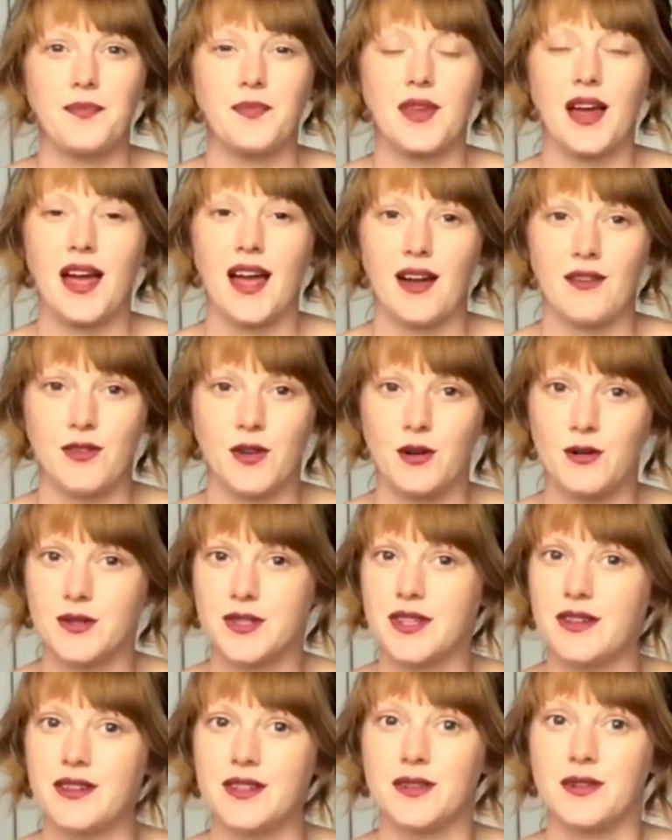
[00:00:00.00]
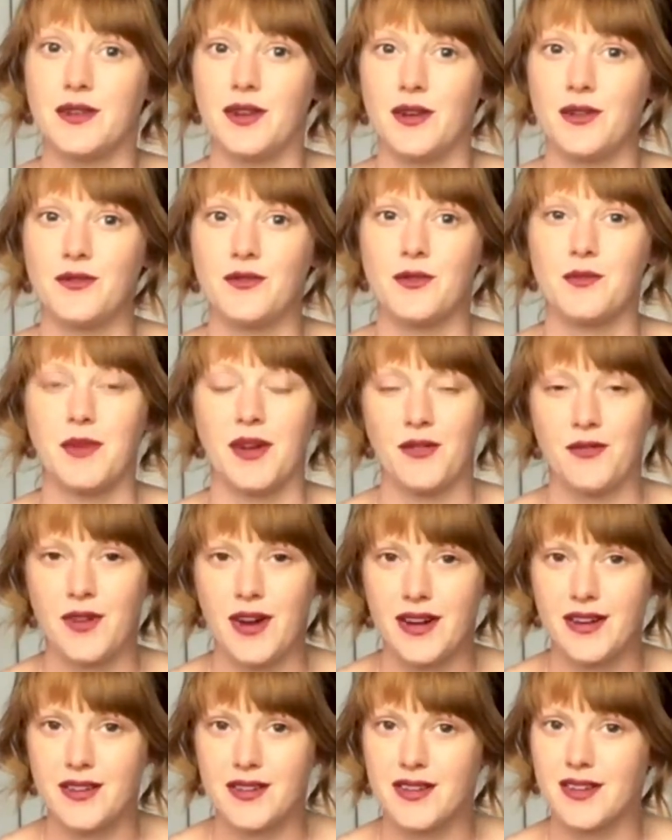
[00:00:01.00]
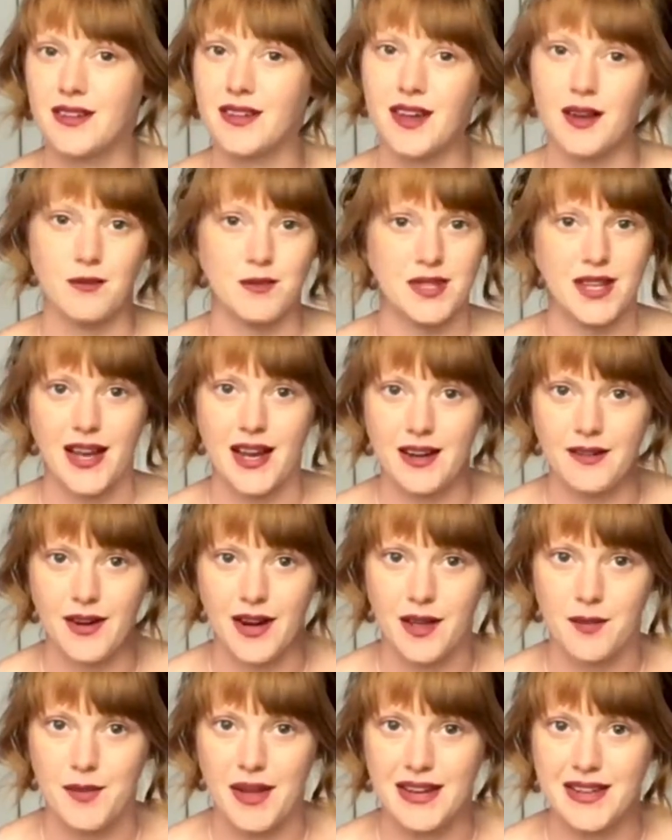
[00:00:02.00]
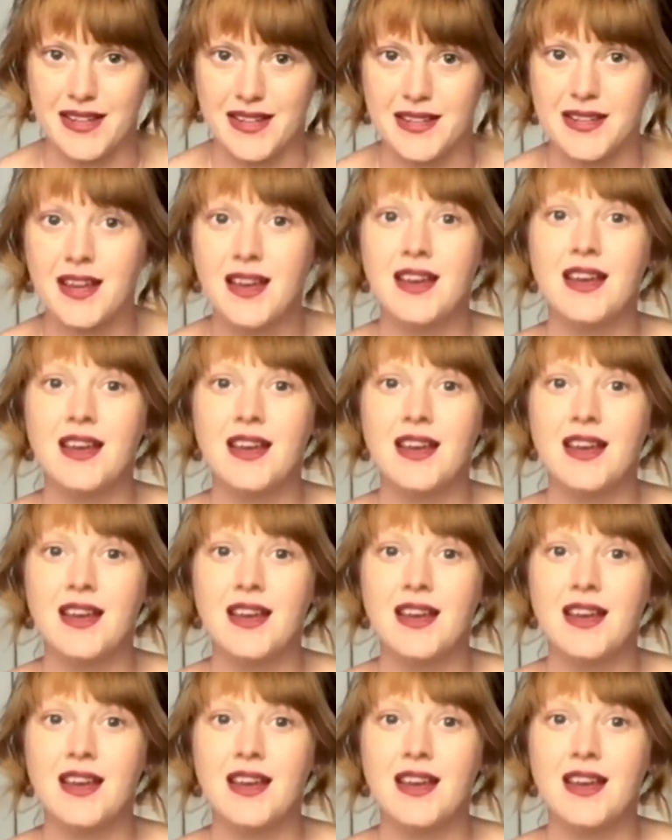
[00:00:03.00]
I have the whole series on loan from my friend and it comes highly recommended.